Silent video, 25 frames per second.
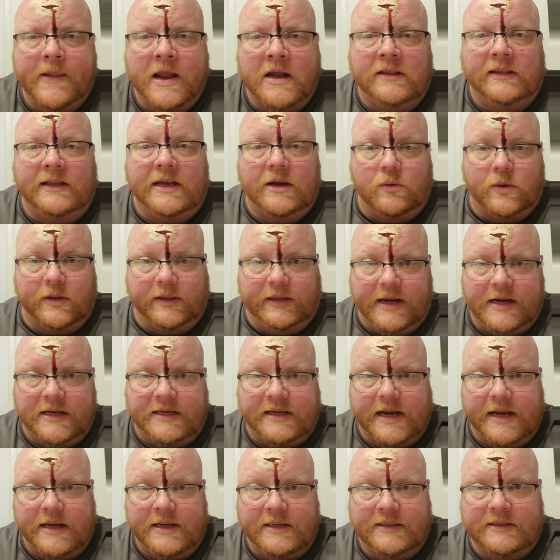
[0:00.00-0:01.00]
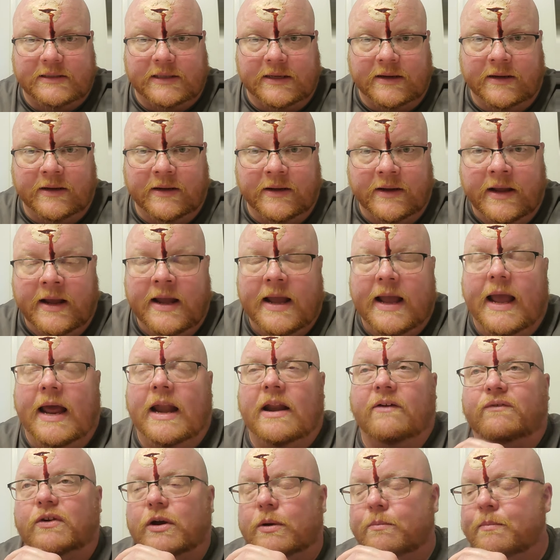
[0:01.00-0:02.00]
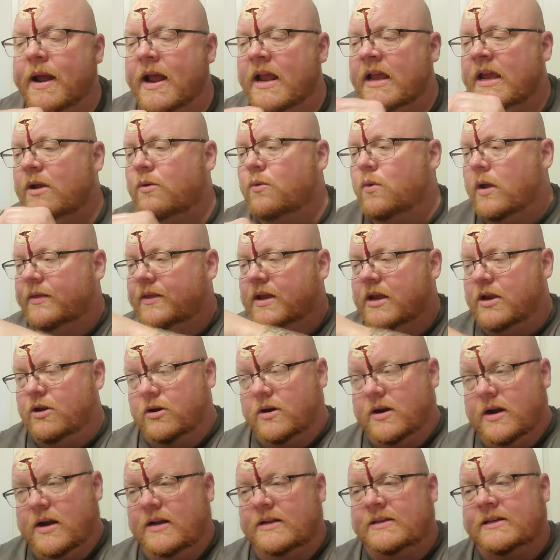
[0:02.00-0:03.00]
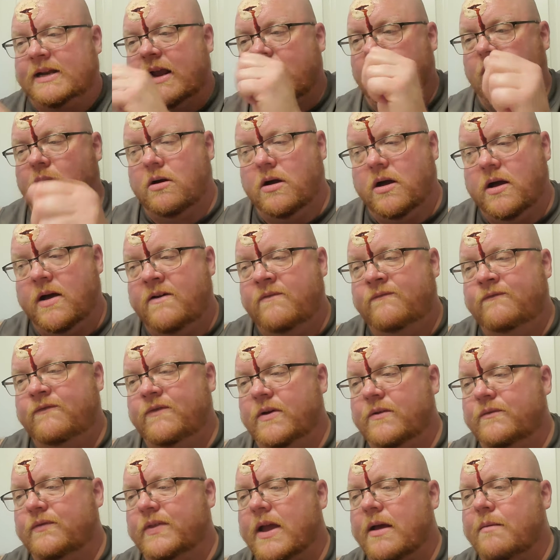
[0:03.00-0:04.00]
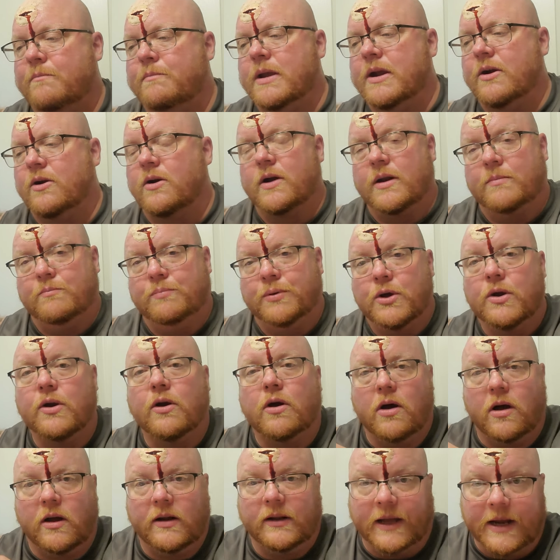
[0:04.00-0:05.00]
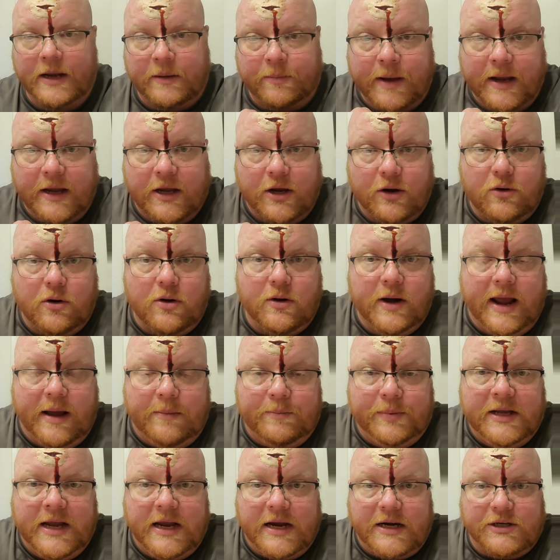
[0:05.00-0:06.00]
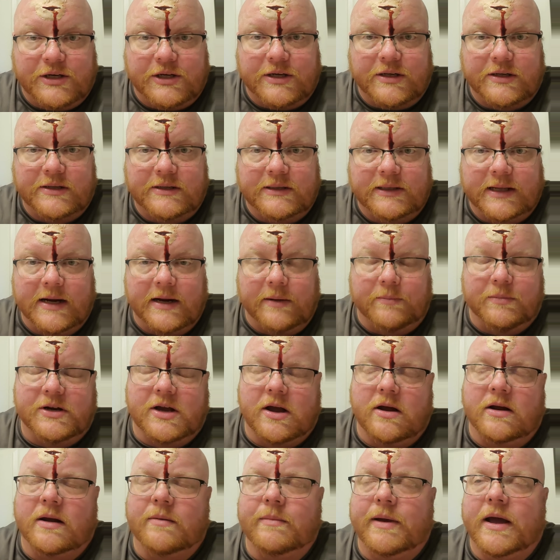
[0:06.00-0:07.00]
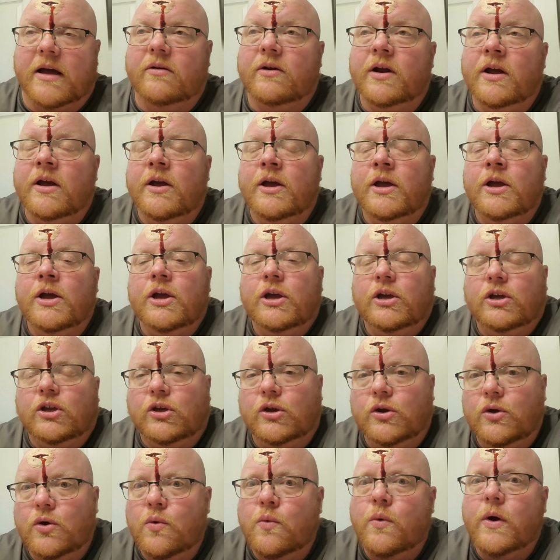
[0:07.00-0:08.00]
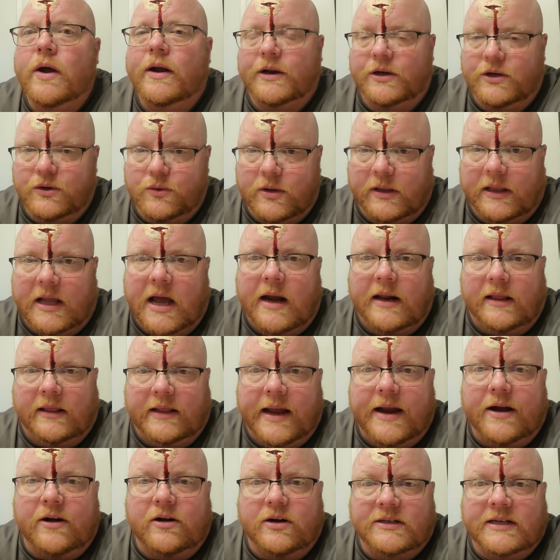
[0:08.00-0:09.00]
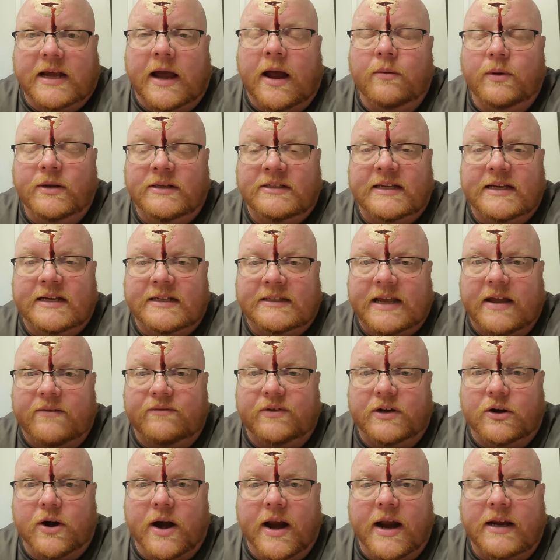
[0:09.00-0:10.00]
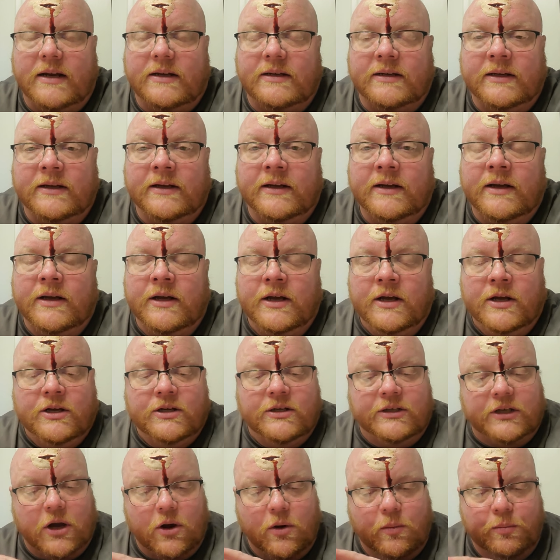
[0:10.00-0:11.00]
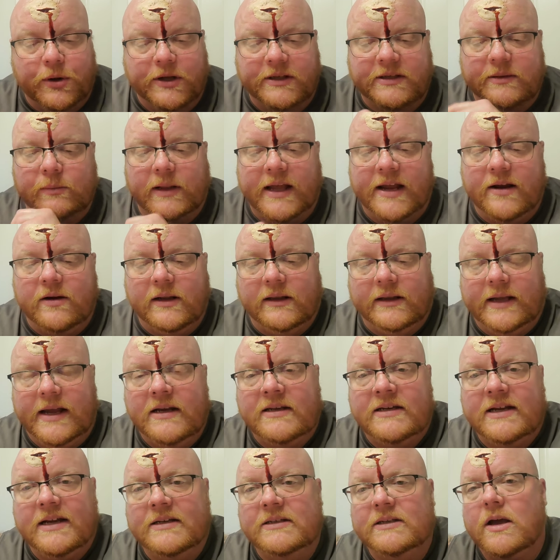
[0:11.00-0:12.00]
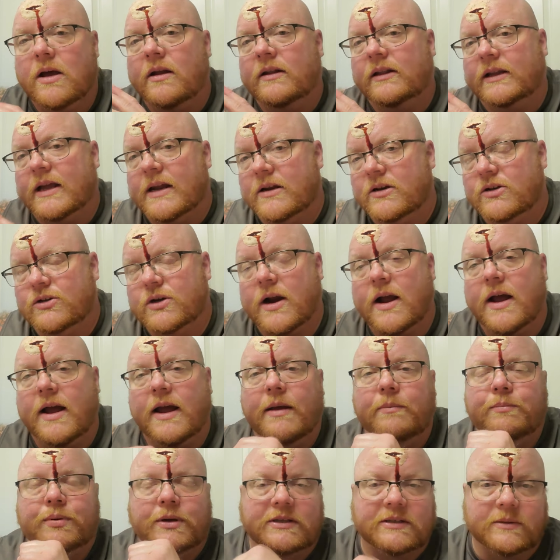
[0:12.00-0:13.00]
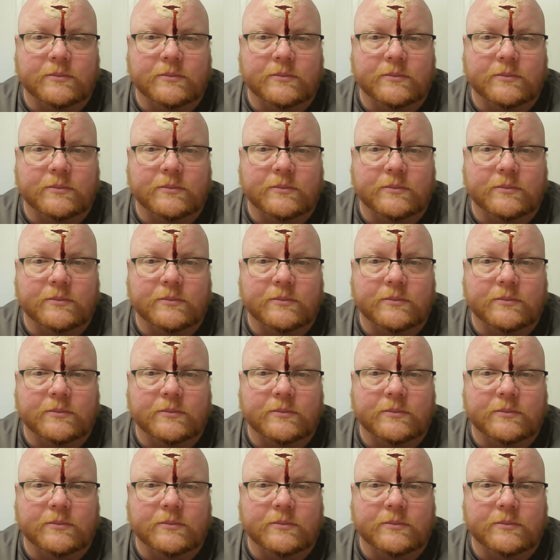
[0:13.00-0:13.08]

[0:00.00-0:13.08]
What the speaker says: liquid latex. And if you're making one that you're going to take off of that mirror and put on, like make your own applications, like I'm talking about, you want to do a lot of layers. I would say 7 or 8. So put some liquid latex on, let it dry,